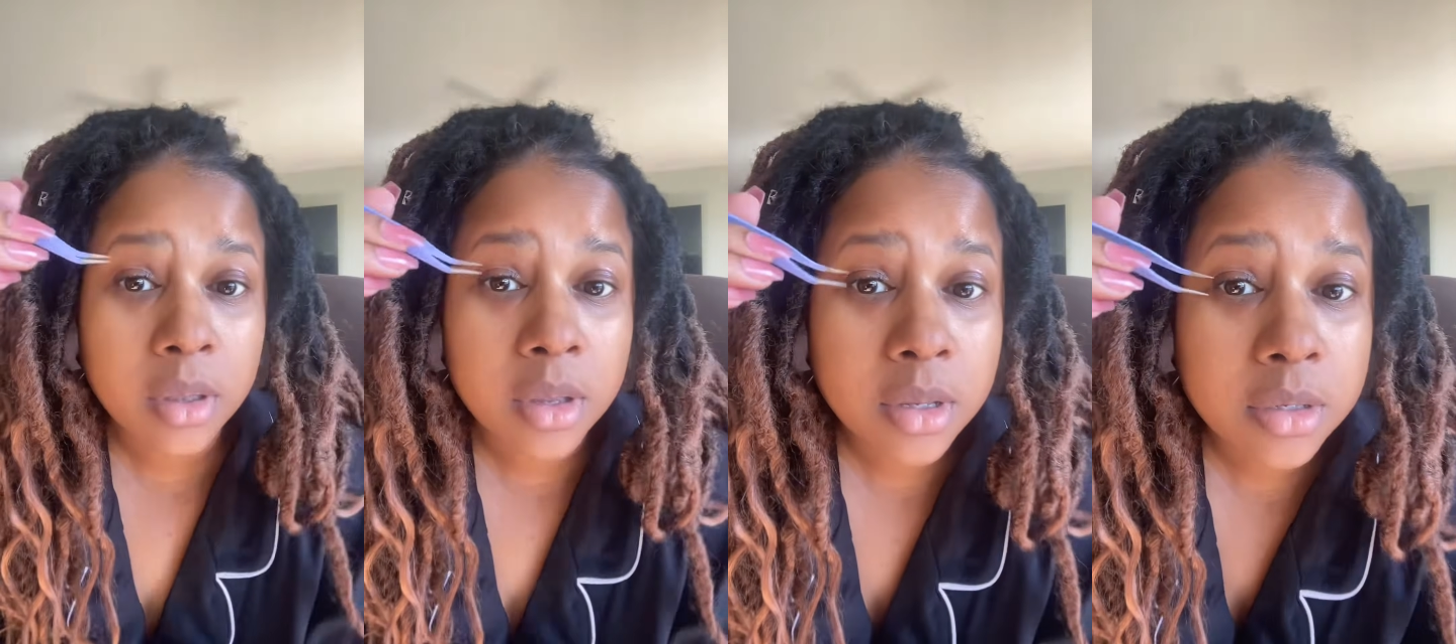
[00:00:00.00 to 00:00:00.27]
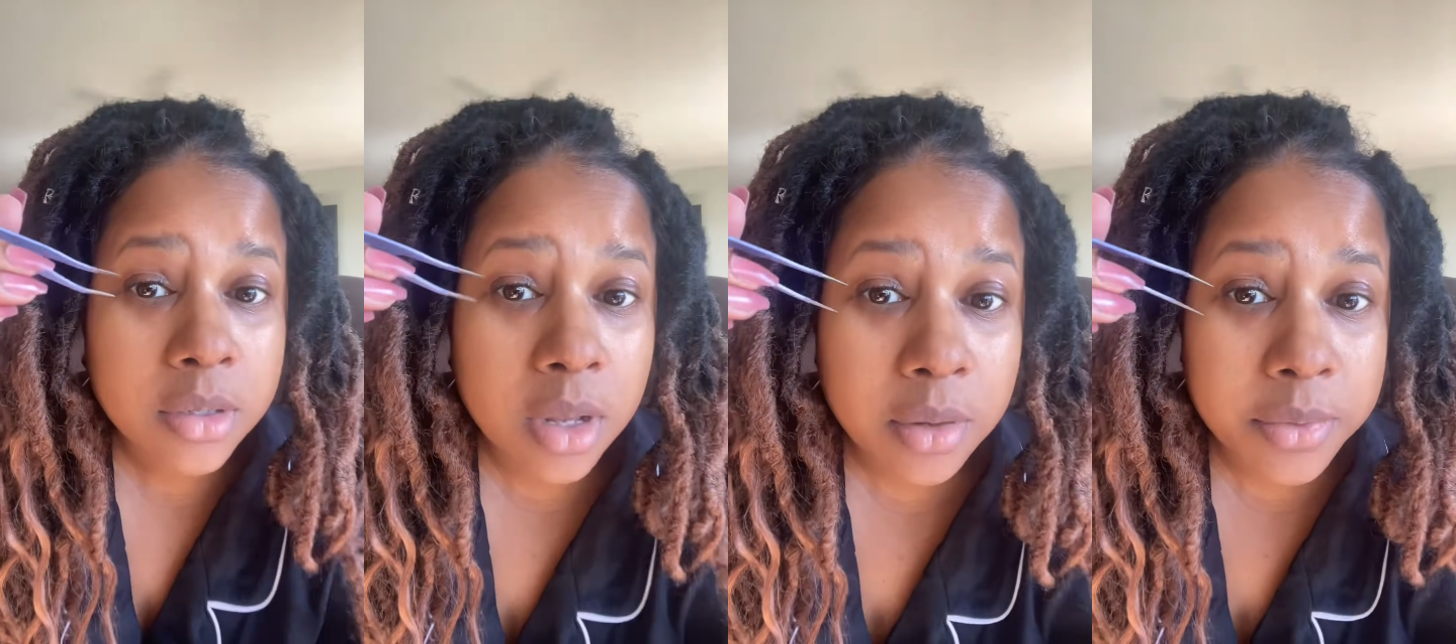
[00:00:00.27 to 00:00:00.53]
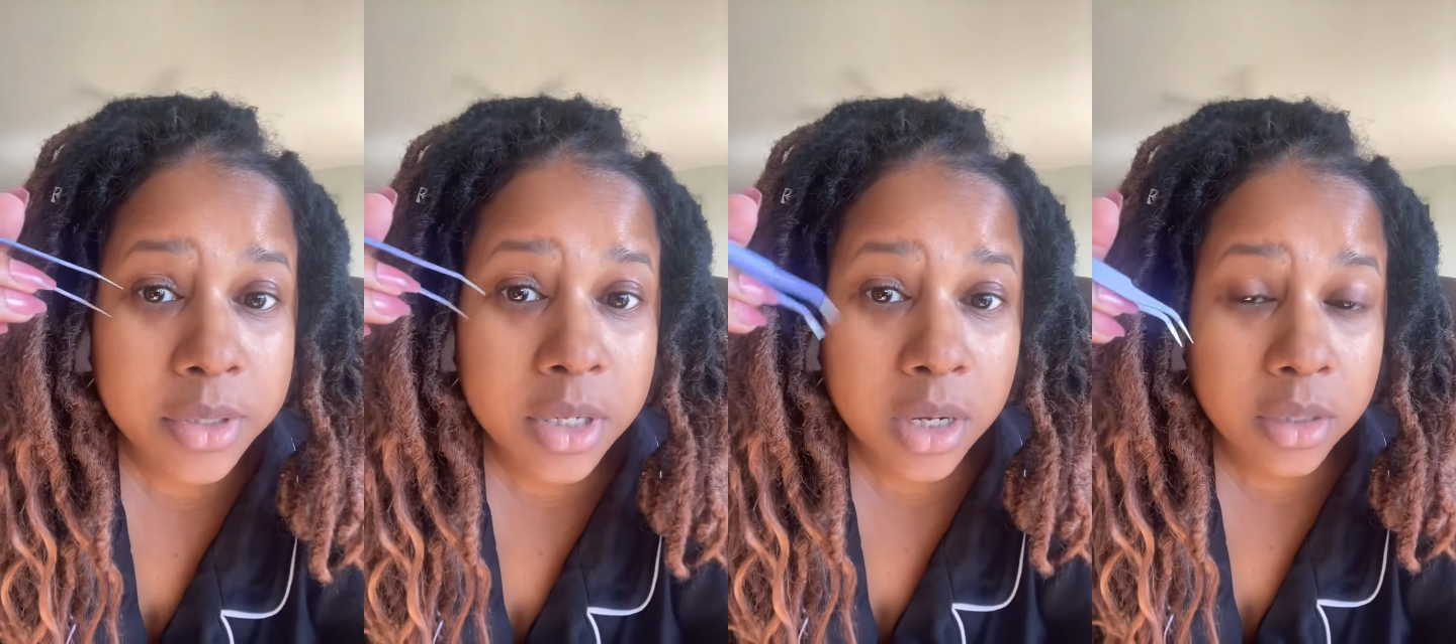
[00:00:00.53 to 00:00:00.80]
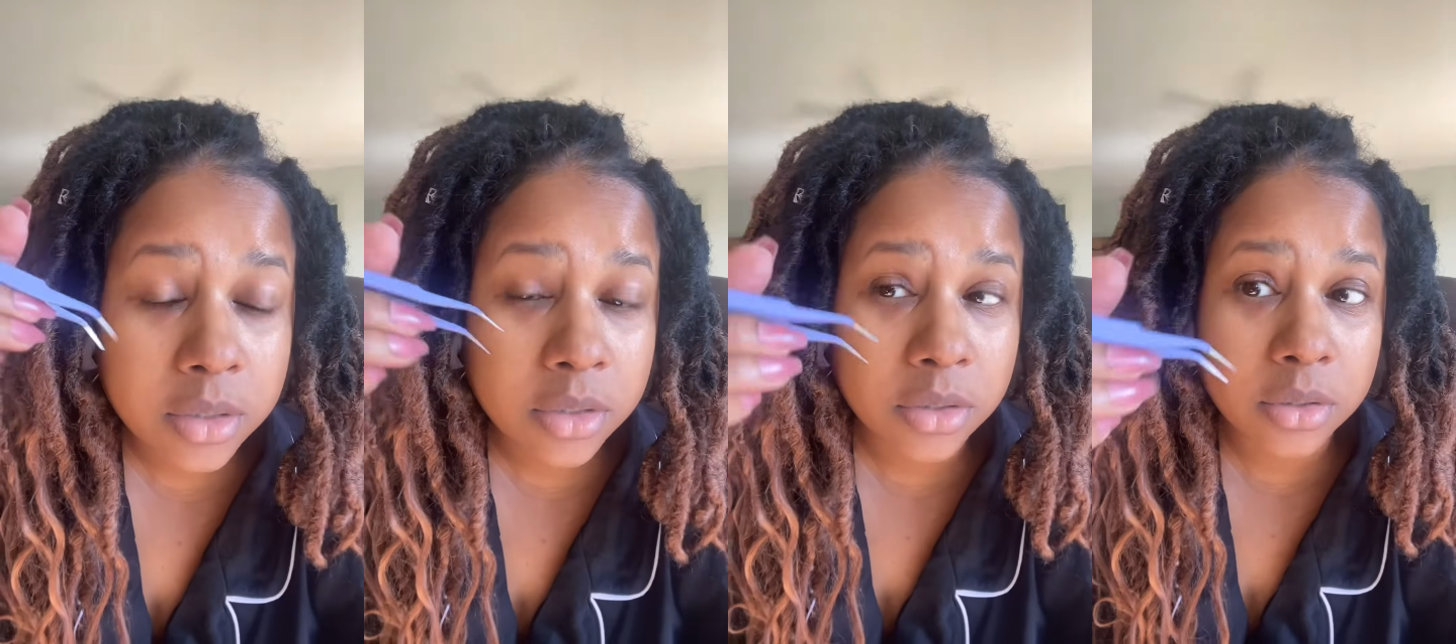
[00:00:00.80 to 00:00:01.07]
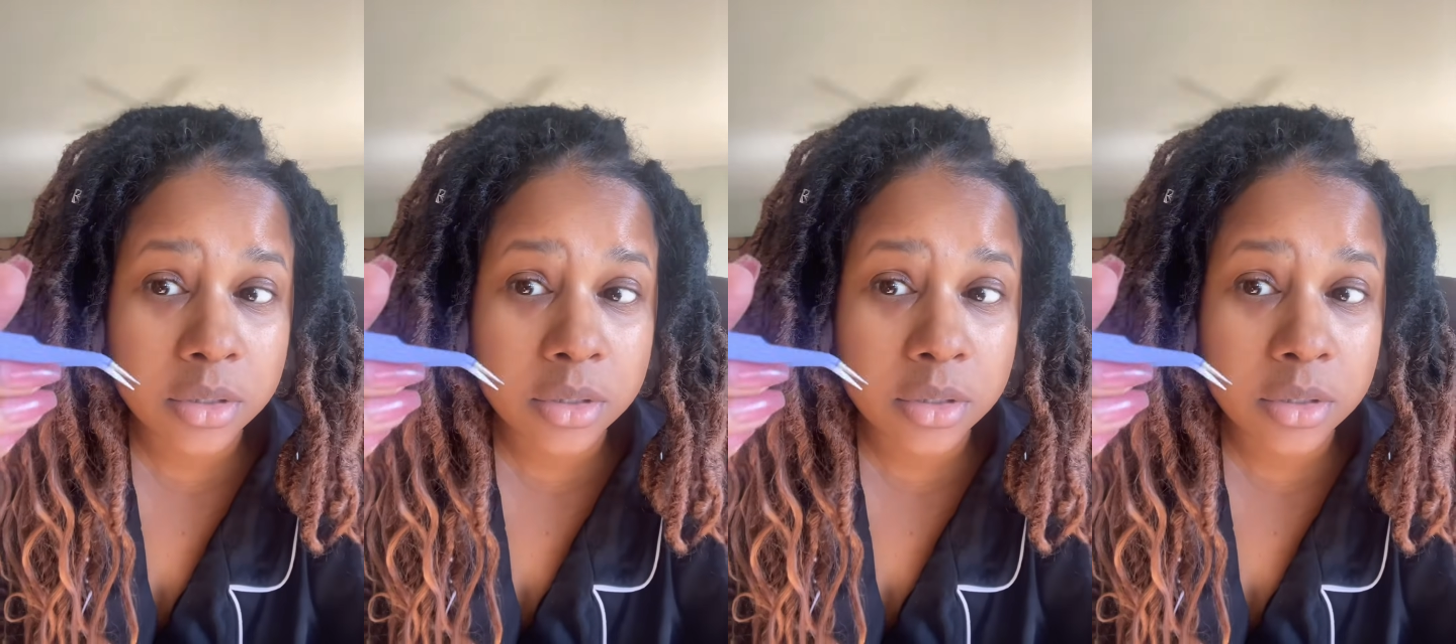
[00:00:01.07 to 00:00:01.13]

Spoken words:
It's always hard to do